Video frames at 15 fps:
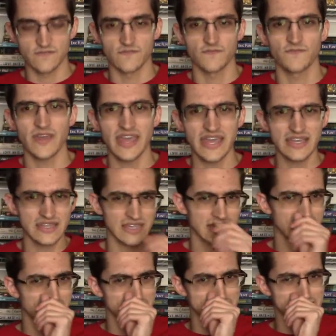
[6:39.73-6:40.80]

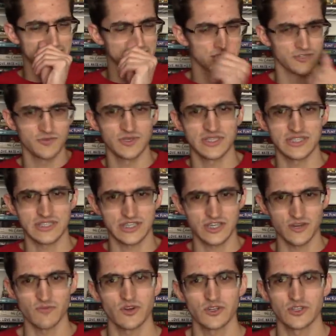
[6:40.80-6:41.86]
vaguely incestuous
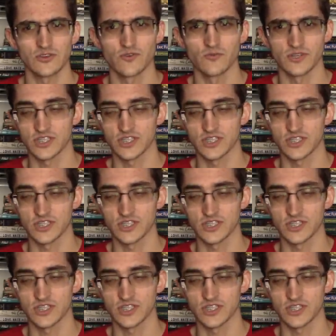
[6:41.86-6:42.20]
commercial,